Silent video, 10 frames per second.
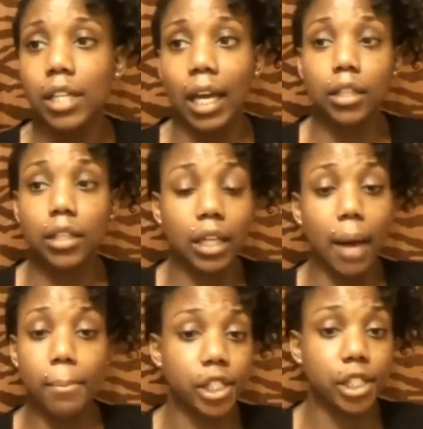She's like,
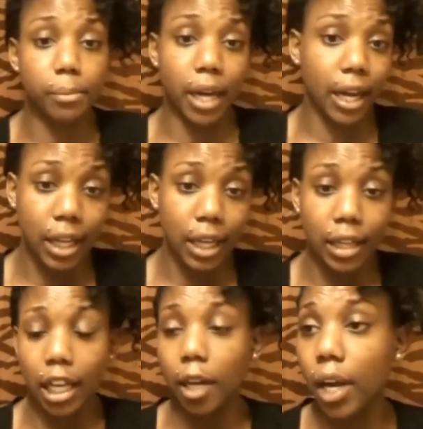look, I miss her, but I ain't
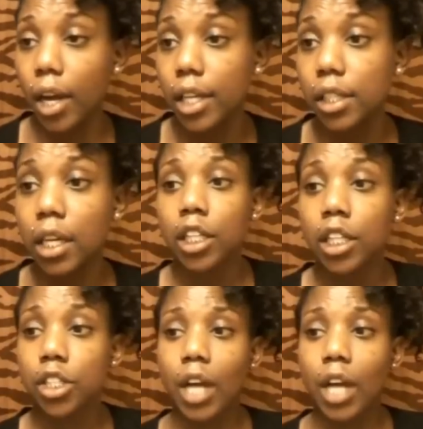that damn crazy.